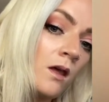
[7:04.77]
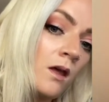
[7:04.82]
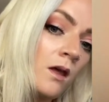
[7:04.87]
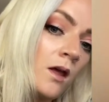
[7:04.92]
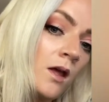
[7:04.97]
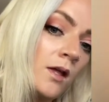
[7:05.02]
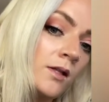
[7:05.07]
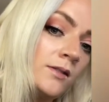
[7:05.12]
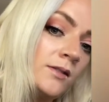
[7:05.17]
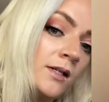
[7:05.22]

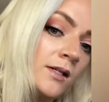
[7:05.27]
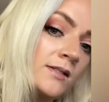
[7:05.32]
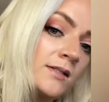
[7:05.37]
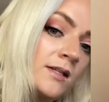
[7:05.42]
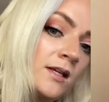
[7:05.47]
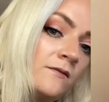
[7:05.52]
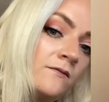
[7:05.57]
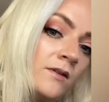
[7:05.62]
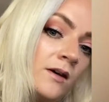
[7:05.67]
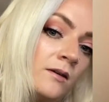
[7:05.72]
it does
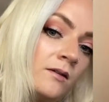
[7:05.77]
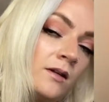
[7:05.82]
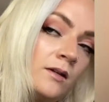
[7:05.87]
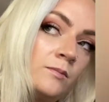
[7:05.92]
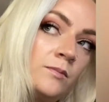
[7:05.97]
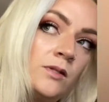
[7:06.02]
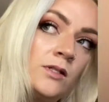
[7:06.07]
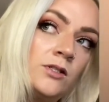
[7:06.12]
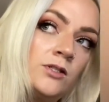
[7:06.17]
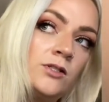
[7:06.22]
give that like
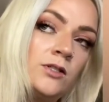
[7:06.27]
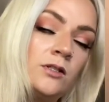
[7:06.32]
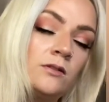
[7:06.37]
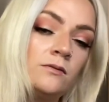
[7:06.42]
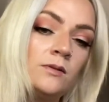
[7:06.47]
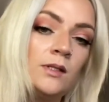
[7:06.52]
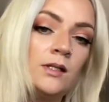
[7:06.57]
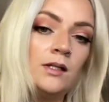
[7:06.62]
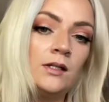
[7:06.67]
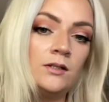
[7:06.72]
beach to
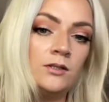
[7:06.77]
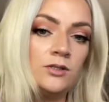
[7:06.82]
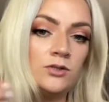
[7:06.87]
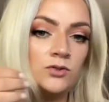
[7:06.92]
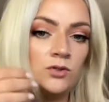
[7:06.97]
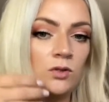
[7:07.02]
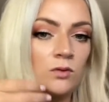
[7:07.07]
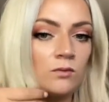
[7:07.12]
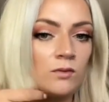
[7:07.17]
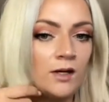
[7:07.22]
it, and you
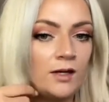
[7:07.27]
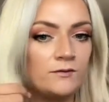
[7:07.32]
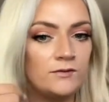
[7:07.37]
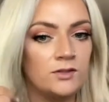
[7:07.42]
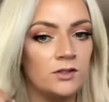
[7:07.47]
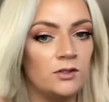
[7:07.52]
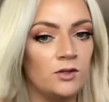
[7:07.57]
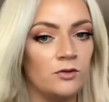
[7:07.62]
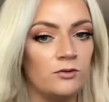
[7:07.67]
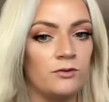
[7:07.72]
don't have
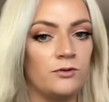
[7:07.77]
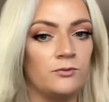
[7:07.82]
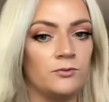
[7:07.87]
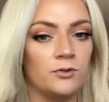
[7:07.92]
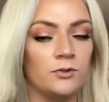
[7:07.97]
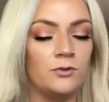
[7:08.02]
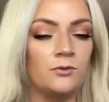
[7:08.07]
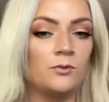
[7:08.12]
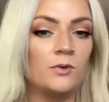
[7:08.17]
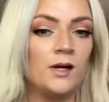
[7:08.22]
to go through
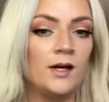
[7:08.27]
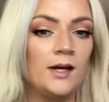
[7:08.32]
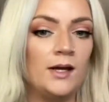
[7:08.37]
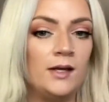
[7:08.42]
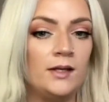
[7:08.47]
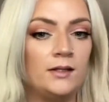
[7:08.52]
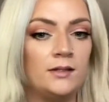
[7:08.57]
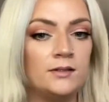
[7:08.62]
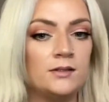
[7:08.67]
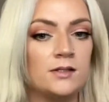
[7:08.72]

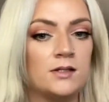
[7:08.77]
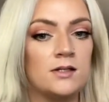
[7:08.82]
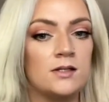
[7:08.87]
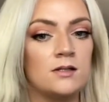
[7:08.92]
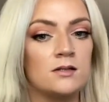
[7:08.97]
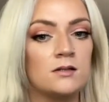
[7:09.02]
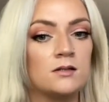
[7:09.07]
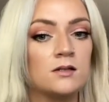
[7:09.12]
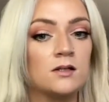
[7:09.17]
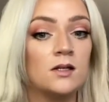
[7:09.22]
and take a
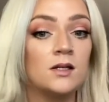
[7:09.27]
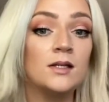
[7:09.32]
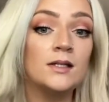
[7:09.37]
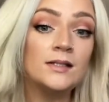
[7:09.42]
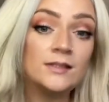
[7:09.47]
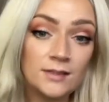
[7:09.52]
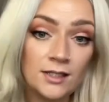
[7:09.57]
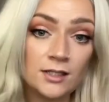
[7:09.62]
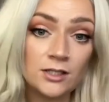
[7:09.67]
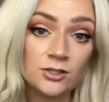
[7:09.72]

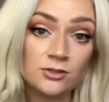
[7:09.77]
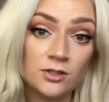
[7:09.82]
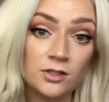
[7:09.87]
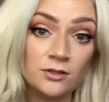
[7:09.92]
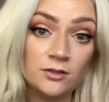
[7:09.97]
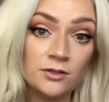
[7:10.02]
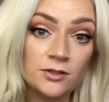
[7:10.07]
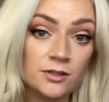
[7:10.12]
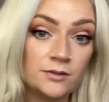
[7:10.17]
straightener to it.